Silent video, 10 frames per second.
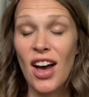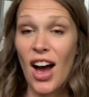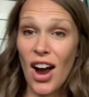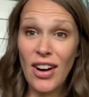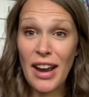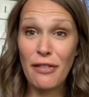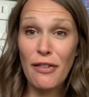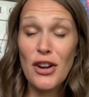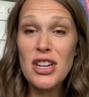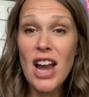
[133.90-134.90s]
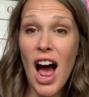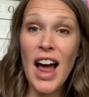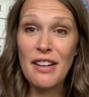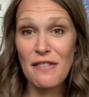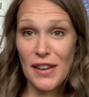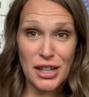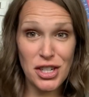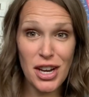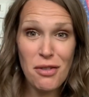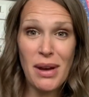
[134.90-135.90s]
All right, for
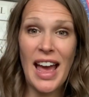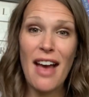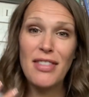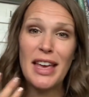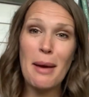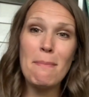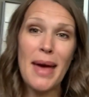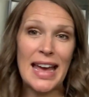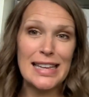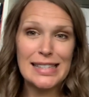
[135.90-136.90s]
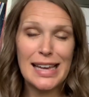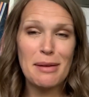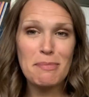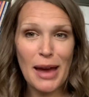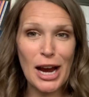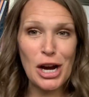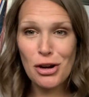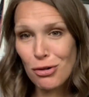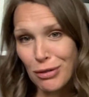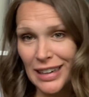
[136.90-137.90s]
nonfiction, we have the amazing Bear
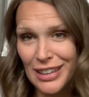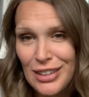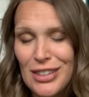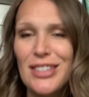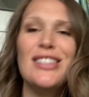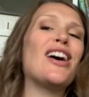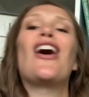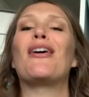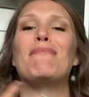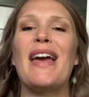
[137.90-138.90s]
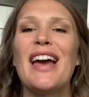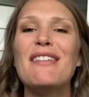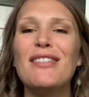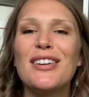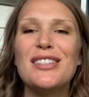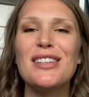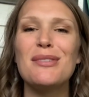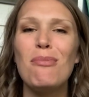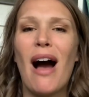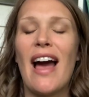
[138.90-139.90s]
Grylls, our Man
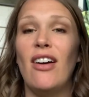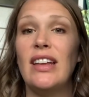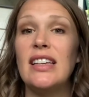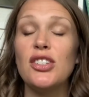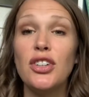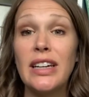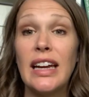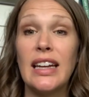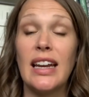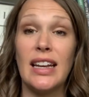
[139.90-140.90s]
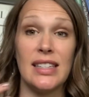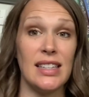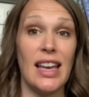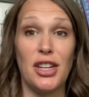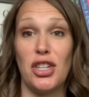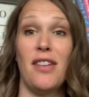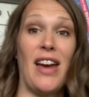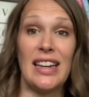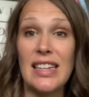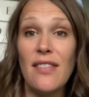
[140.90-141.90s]
vs. Wild. He's created a selection of
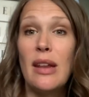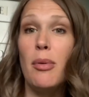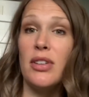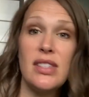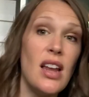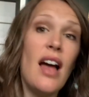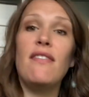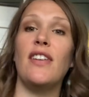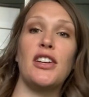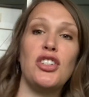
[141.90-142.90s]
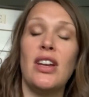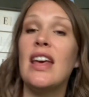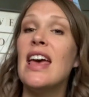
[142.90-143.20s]
activity books, nonfiction,